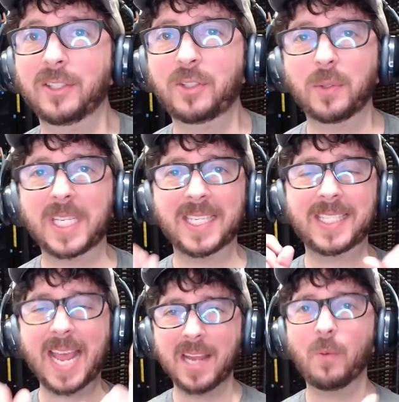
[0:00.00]
So
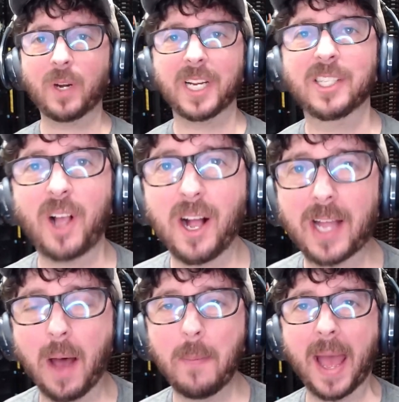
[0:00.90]
today we're going to talk
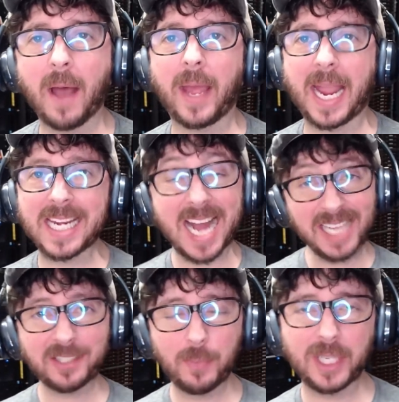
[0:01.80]
about a
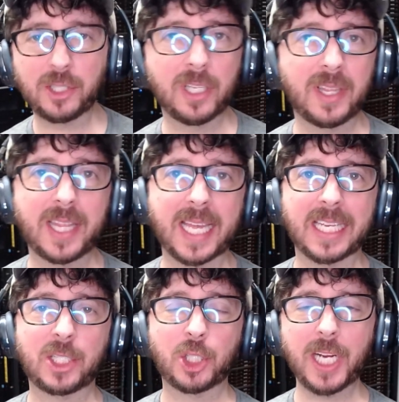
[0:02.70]
nice mention that
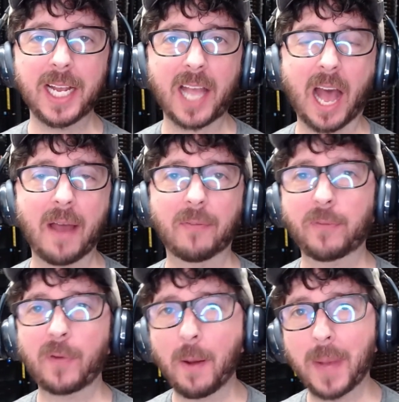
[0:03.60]
Chia got
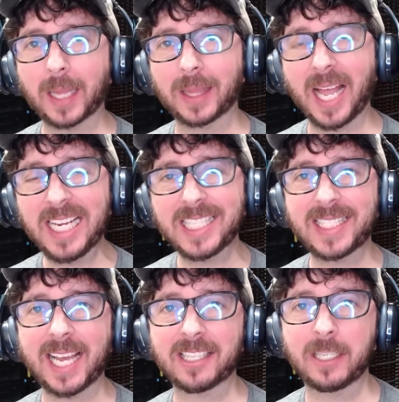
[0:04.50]
from Linus
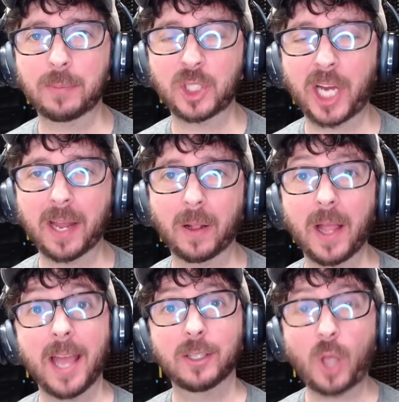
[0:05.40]
Tech Tips channel,
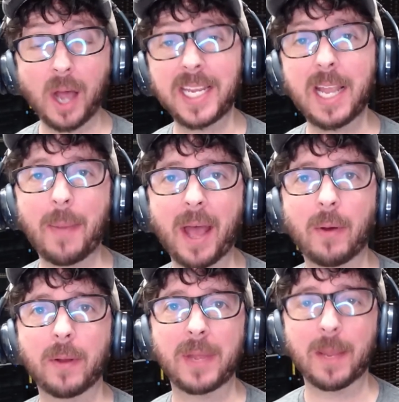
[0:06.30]
talking about
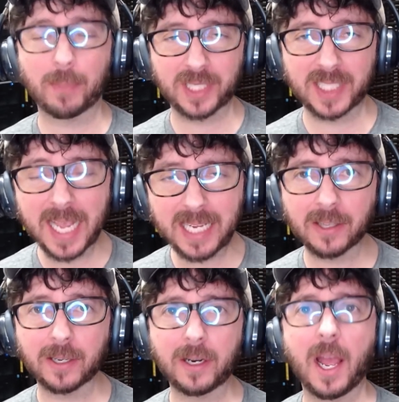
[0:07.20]
in particular